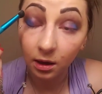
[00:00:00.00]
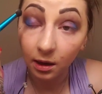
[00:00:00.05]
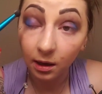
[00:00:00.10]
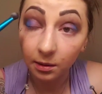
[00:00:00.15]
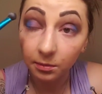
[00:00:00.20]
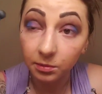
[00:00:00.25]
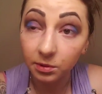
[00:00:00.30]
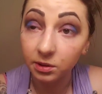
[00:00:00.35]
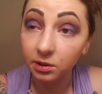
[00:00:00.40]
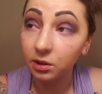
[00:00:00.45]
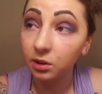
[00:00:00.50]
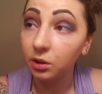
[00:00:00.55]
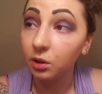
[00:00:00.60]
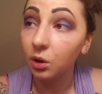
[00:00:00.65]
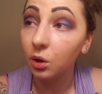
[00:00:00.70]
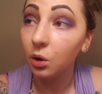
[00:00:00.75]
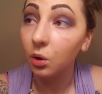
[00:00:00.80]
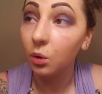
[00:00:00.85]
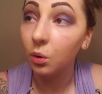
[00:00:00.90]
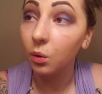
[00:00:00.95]
I'm just gonna
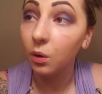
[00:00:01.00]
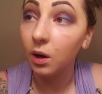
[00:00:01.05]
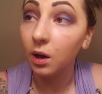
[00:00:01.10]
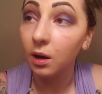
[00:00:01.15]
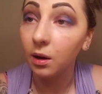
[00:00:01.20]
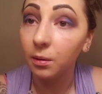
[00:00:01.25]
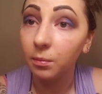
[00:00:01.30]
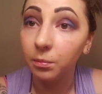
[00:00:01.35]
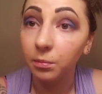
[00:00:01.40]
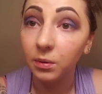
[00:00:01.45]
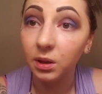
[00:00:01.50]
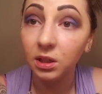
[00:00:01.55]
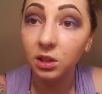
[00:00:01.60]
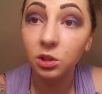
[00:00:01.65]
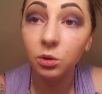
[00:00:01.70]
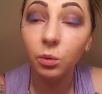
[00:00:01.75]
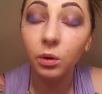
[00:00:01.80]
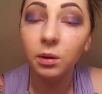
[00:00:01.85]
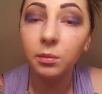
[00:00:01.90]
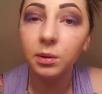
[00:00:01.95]
go, and
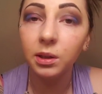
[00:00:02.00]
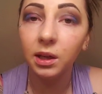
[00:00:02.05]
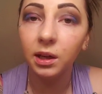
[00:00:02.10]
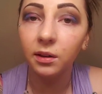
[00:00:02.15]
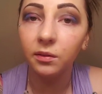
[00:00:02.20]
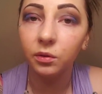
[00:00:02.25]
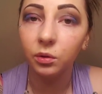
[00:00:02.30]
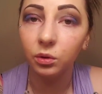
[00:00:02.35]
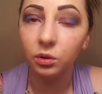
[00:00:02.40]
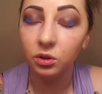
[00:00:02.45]
you wanna be careful